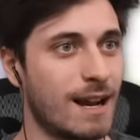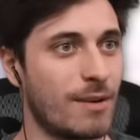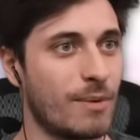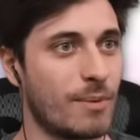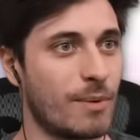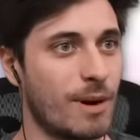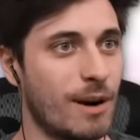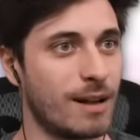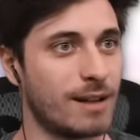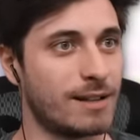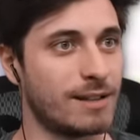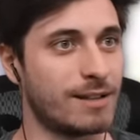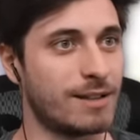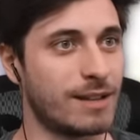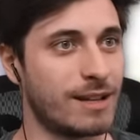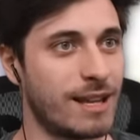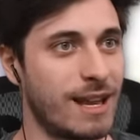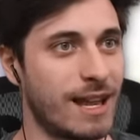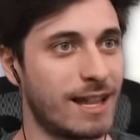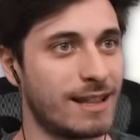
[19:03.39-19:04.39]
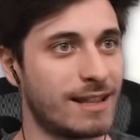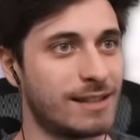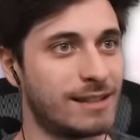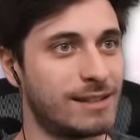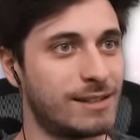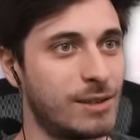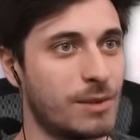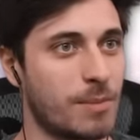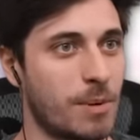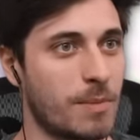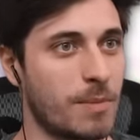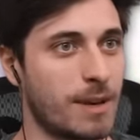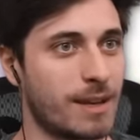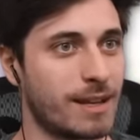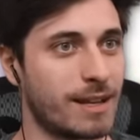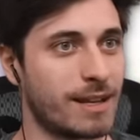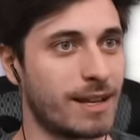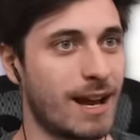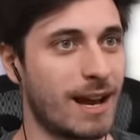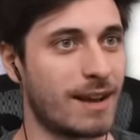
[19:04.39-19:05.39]
I want to get this super
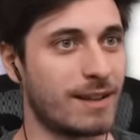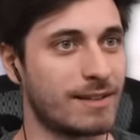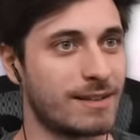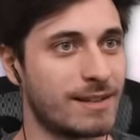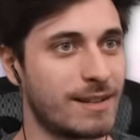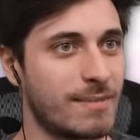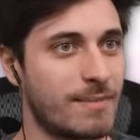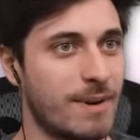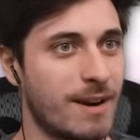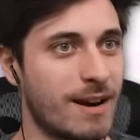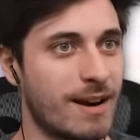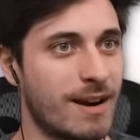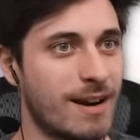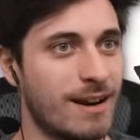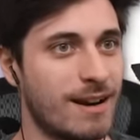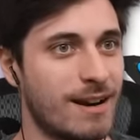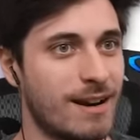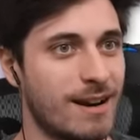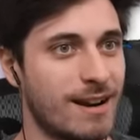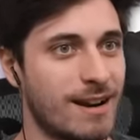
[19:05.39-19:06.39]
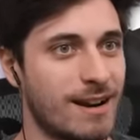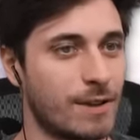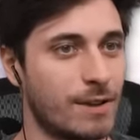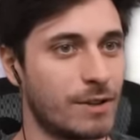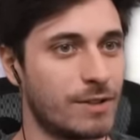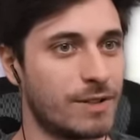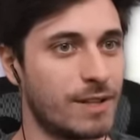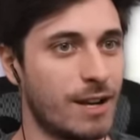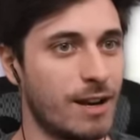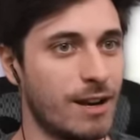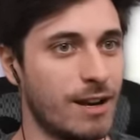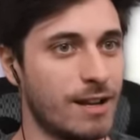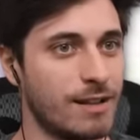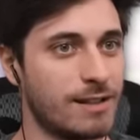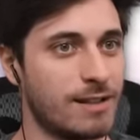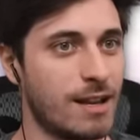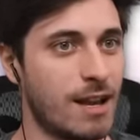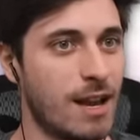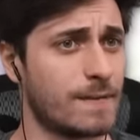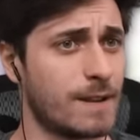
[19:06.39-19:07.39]
monkey down somewhere. You
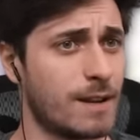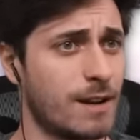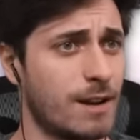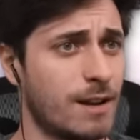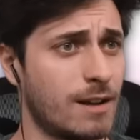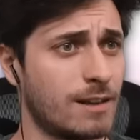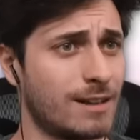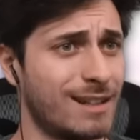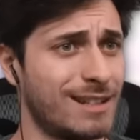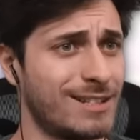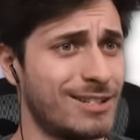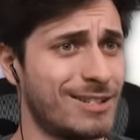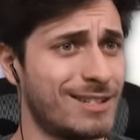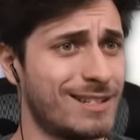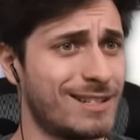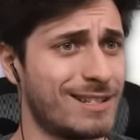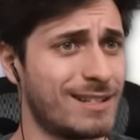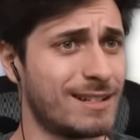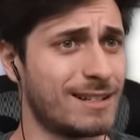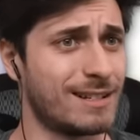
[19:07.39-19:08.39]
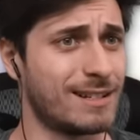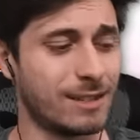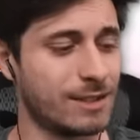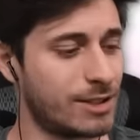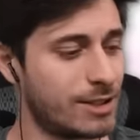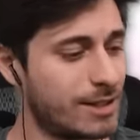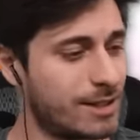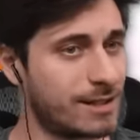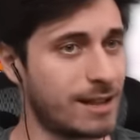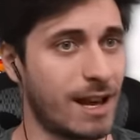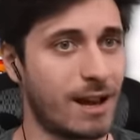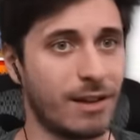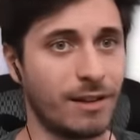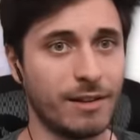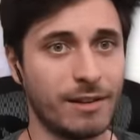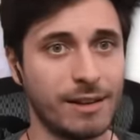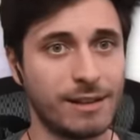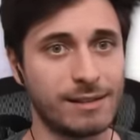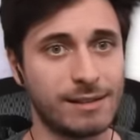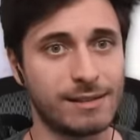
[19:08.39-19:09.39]
serious? All right, let's just let's just sell
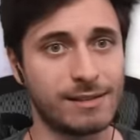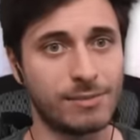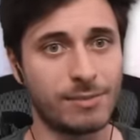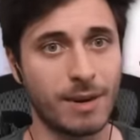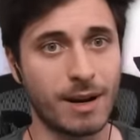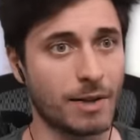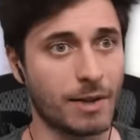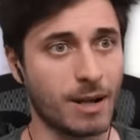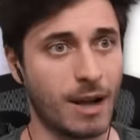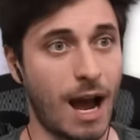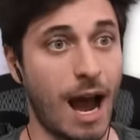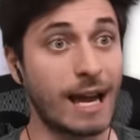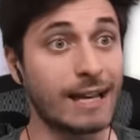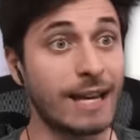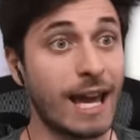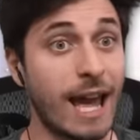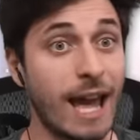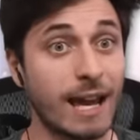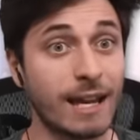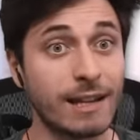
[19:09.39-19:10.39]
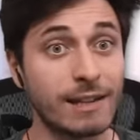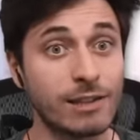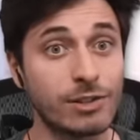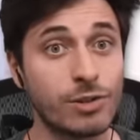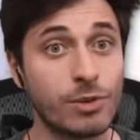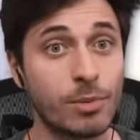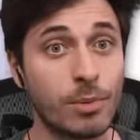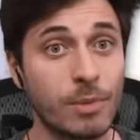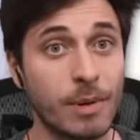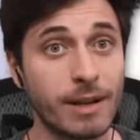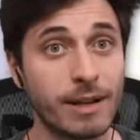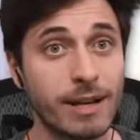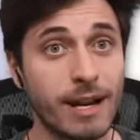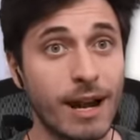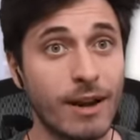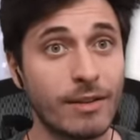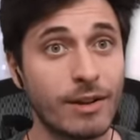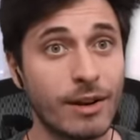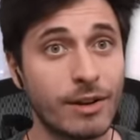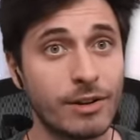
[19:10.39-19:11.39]
this. I can't get the super monkey
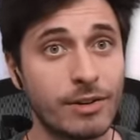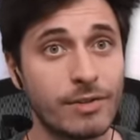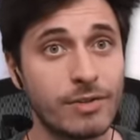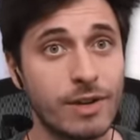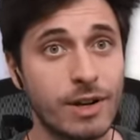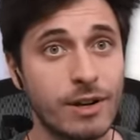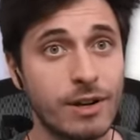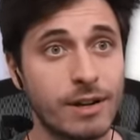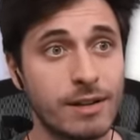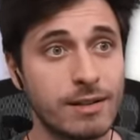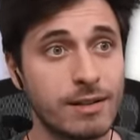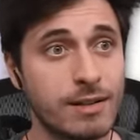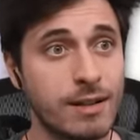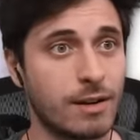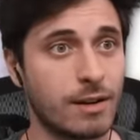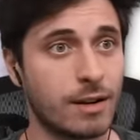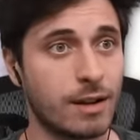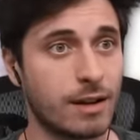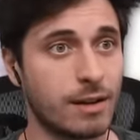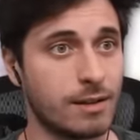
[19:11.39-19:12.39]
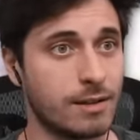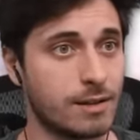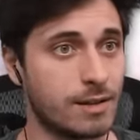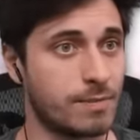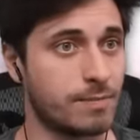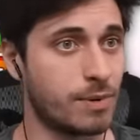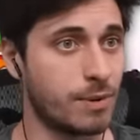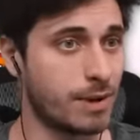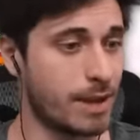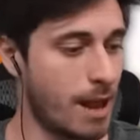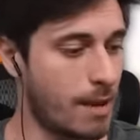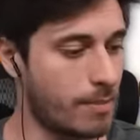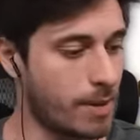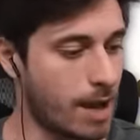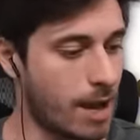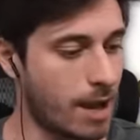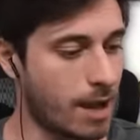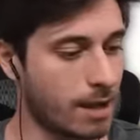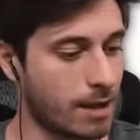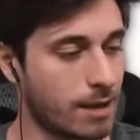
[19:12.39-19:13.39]
down there. Are you serious? Okay, let's put that
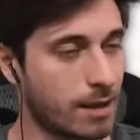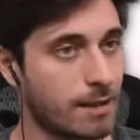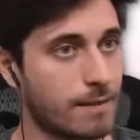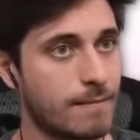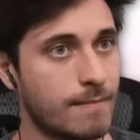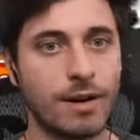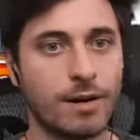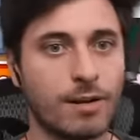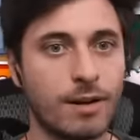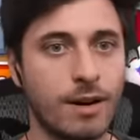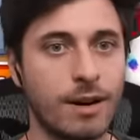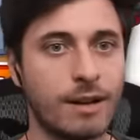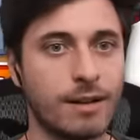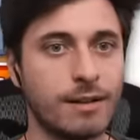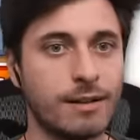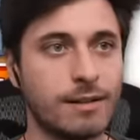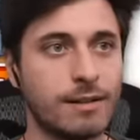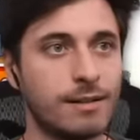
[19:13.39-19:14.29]
back. All right.